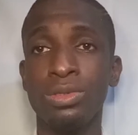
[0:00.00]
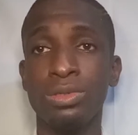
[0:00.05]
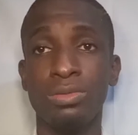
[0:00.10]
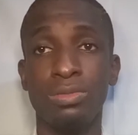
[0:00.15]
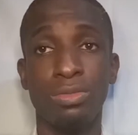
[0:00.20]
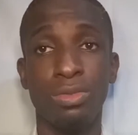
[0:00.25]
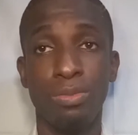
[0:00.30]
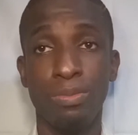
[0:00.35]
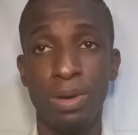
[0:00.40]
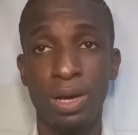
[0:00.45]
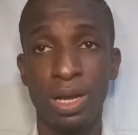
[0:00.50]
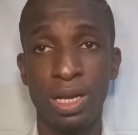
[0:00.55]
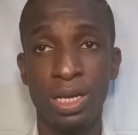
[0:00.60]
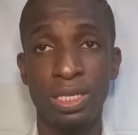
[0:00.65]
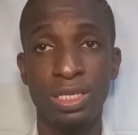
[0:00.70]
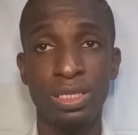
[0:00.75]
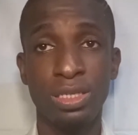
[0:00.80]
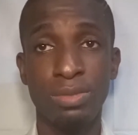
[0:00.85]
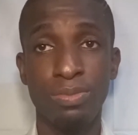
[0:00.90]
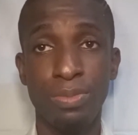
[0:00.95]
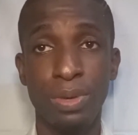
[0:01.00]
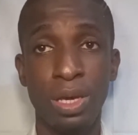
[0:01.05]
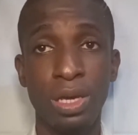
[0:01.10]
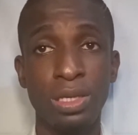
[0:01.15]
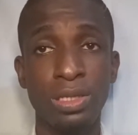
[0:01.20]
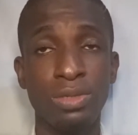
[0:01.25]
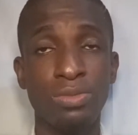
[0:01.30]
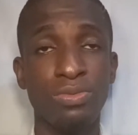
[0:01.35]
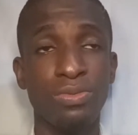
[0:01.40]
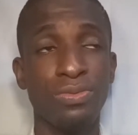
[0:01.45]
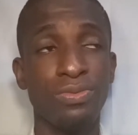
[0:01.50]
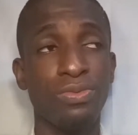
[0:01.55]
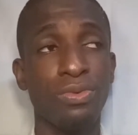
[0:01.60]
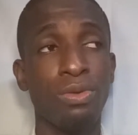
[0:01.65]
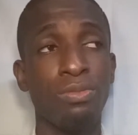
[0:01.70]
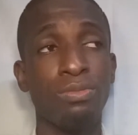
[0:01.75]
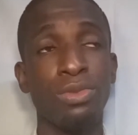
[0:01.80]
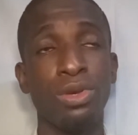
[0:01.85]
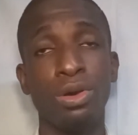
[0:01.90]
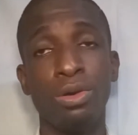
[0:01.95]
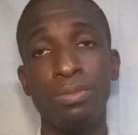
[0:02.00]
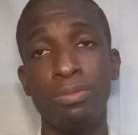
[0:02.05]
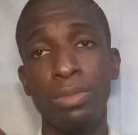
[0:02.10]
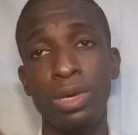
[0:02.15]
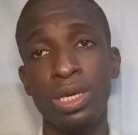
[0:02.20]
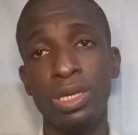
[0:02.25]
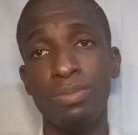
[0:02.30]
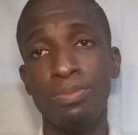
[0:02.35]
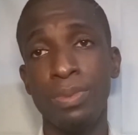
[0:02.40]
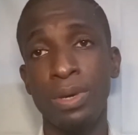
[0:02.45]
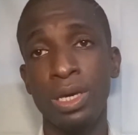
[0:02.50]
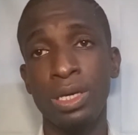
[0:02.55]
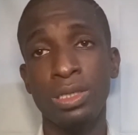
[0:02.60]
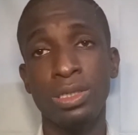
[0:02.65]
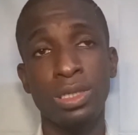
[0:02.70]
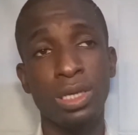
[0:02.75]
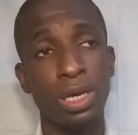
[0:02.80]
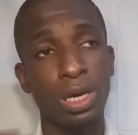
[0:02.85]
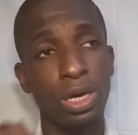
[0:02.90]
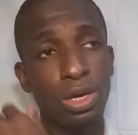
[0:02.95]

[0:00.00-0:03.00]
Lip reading: or balanced bass from your mid bass